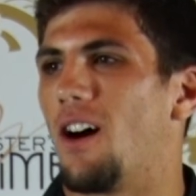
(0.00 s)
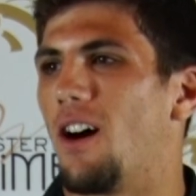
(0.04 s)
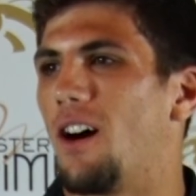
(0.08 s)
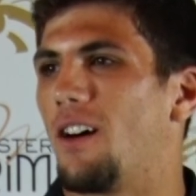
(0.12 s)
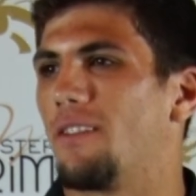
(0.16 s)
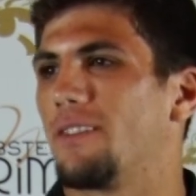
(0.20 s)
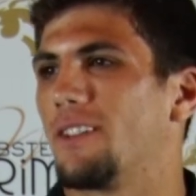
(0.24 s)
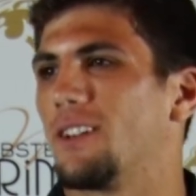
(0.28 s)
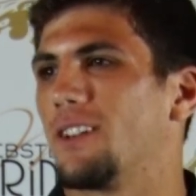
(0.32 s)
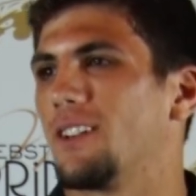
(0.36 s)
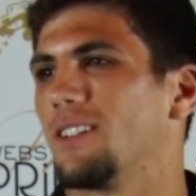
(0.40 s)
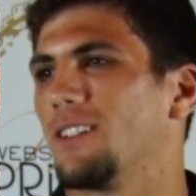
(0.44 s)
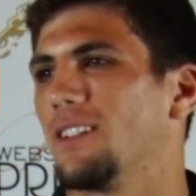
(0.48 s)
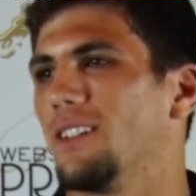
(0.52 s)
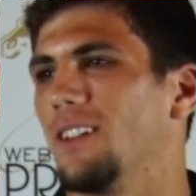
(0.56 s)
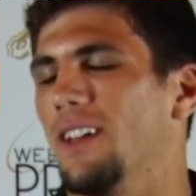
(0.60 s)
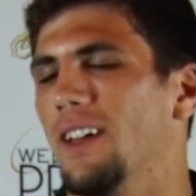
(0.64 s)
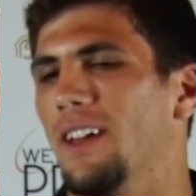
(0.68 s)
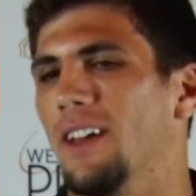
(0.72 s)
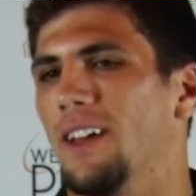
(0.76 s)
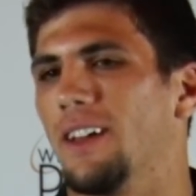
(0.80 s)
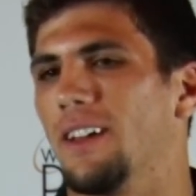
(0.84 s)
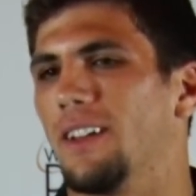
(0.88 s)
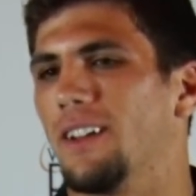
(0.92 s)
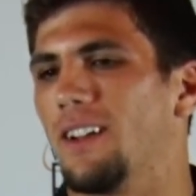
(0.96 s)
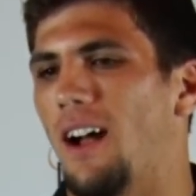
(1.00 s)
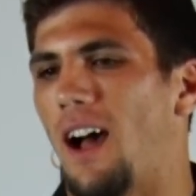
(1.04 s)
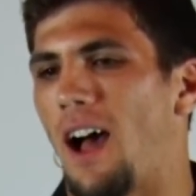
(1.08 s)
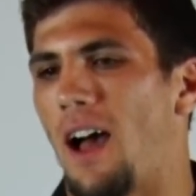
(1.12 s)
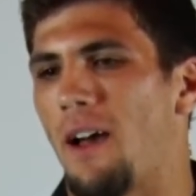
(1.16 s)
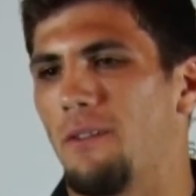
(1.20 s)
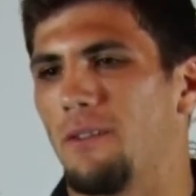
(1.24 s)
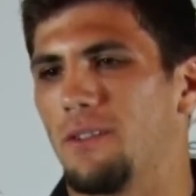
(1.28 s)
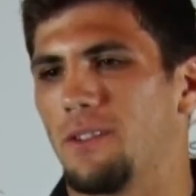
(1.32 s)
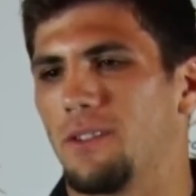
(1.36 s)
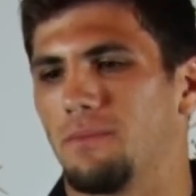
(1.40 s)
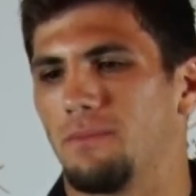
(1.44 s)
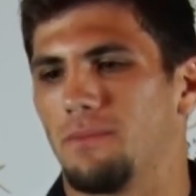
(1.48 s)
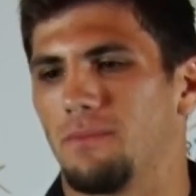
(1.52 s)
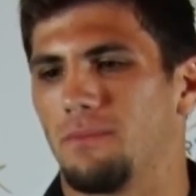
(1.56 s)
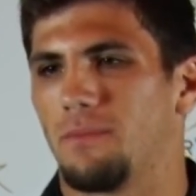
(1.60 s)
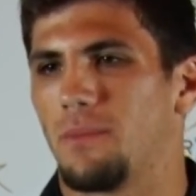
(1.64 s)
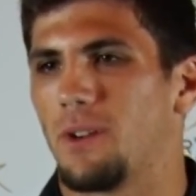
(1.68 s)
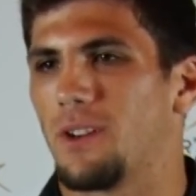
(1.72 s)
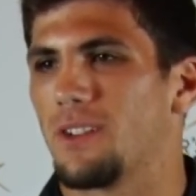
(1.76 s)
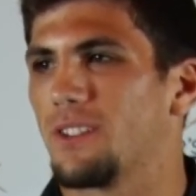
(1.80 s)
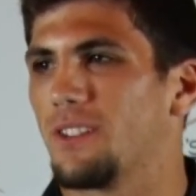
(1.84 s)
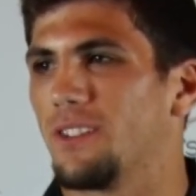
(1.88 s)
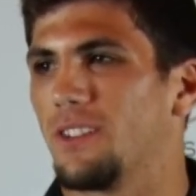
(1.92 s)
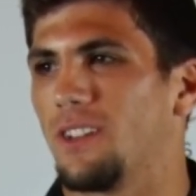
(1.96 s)
offer, and I would
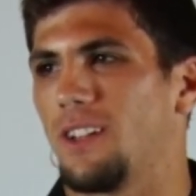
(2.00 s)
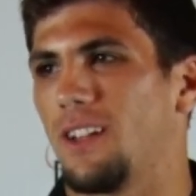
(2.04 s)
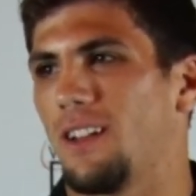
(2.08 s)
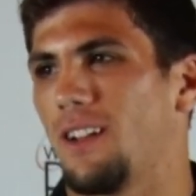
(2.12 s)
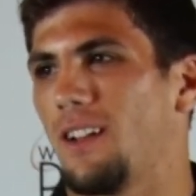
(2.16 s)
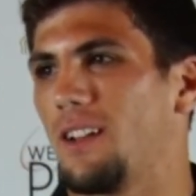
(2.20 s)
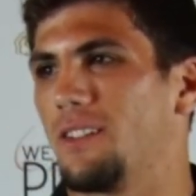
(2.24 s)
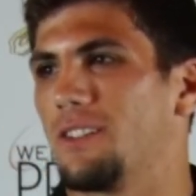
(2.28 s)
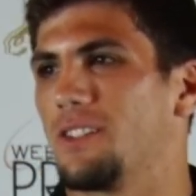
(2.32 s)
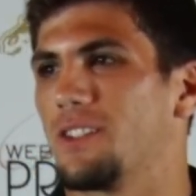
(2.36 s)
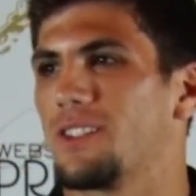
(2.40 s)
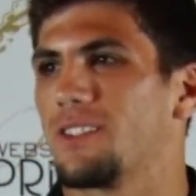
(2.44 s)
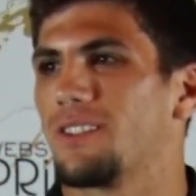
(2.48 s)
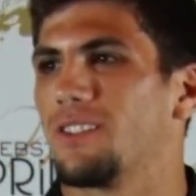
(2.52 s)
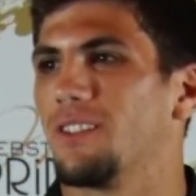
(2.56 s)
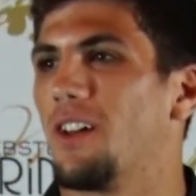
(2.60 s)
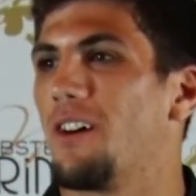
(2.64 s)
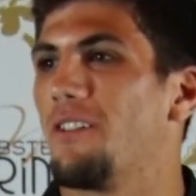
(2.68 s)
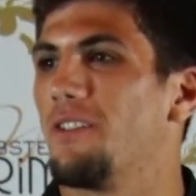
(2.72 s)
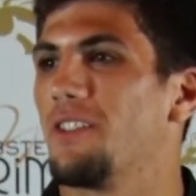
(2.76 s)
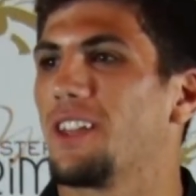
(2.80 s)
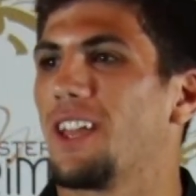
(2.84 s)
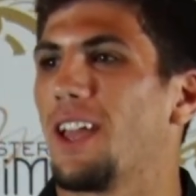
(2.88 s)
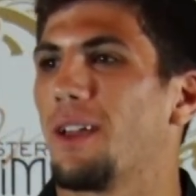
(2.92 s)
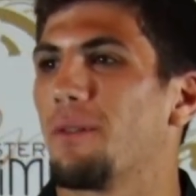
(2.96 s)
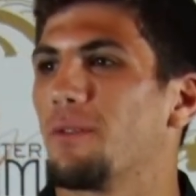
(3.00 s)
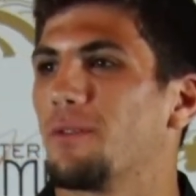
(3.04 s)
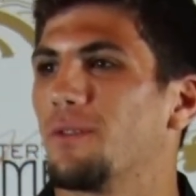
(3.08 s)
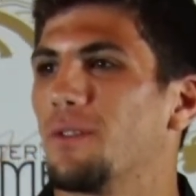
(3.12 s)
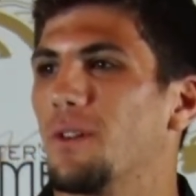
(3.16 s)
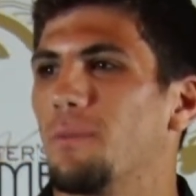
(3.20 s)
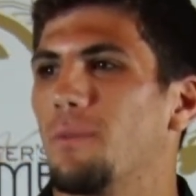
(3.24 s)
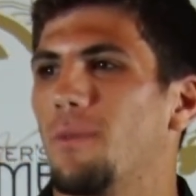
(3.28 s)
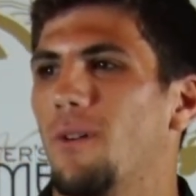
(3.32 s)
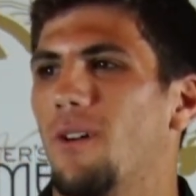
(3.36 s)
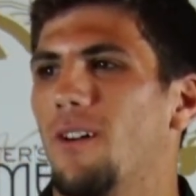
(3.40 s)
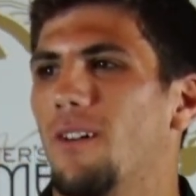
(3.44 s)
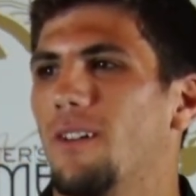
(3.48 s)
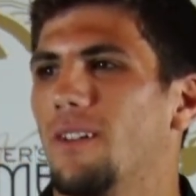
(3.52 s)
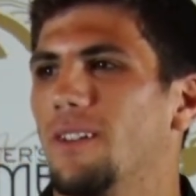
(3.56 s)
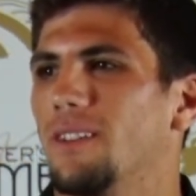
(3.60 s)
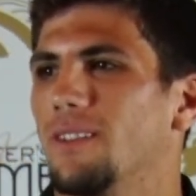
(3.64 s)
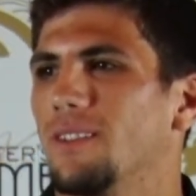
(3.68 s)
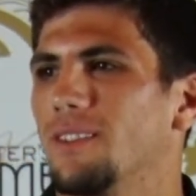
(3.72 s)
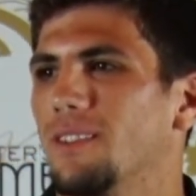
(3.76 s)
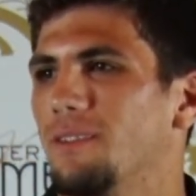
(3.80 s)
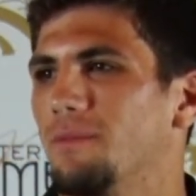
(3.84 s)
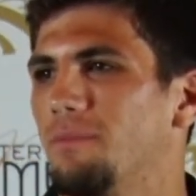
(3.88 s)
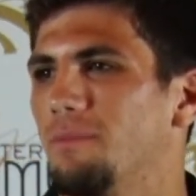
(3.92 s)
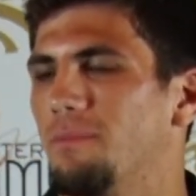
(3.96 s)
personally just love the game of football,
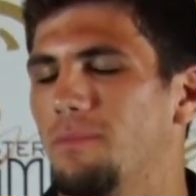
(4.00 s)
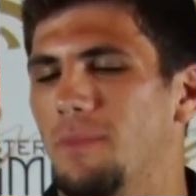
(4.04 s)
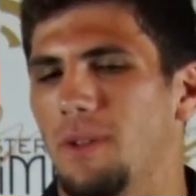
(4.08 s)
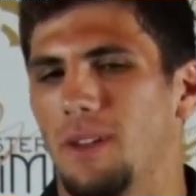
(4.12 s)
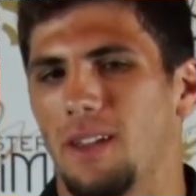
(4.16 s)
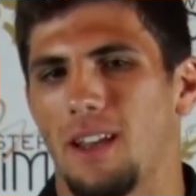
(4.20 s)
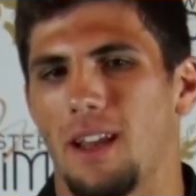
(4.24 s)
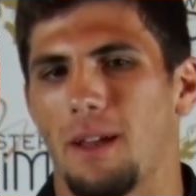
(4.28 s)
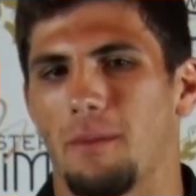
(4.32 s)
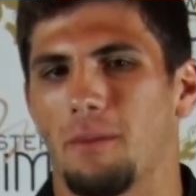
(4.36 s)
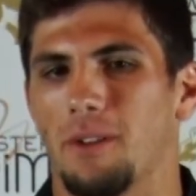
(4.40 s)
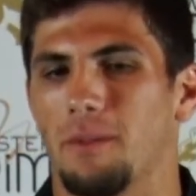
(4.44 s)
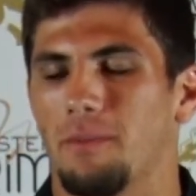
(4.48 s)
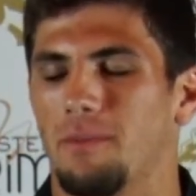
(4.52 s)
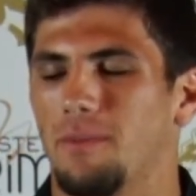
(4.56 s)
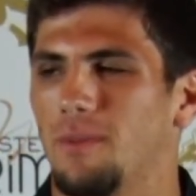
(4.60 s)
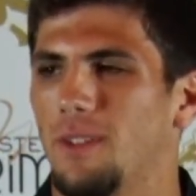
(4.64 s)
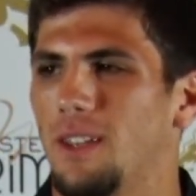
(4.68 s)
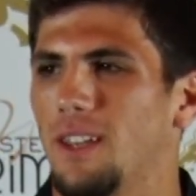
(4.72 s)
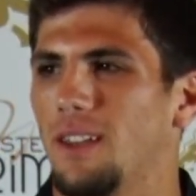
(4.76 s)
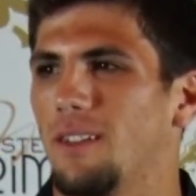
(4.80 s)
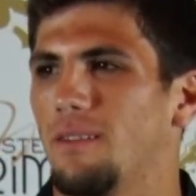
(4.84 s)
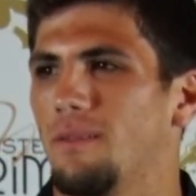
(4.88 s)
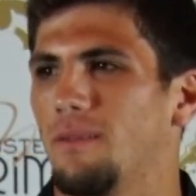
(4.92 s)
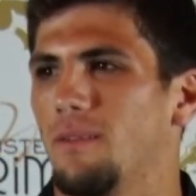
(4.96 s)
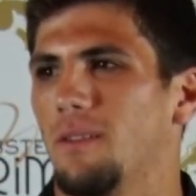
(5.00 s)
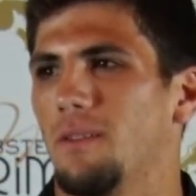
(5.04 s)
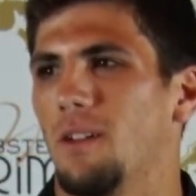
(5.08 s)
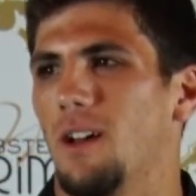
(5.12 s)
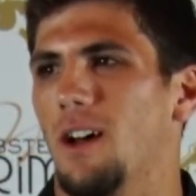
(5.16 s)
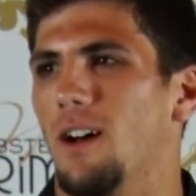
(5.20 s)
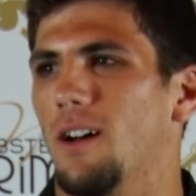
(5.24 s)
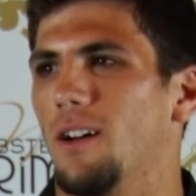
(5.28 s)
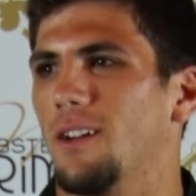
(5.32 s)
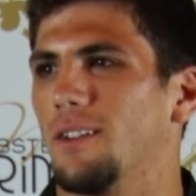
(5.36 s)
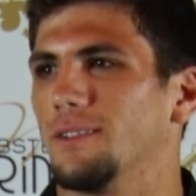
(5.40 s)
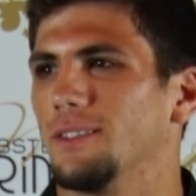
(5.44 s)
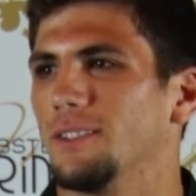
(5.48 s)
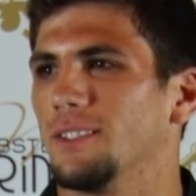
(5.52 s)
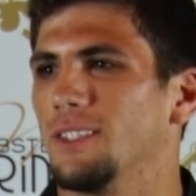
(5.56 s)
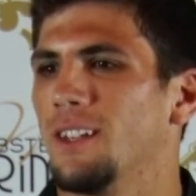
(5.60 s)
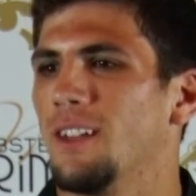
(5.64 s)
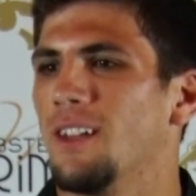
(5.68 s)
and being able to get have